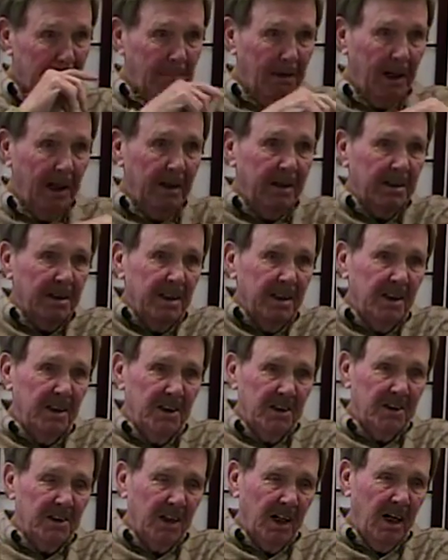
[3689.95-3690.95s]
Patterson, that
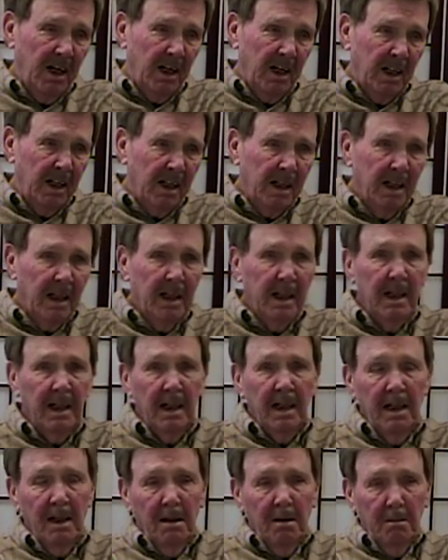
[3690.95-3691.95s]
just started it.
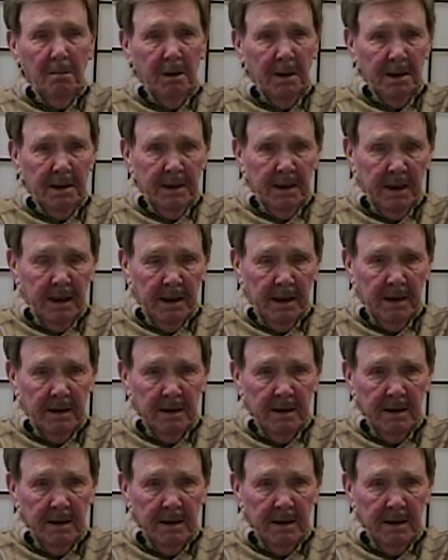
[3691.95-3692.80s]
But the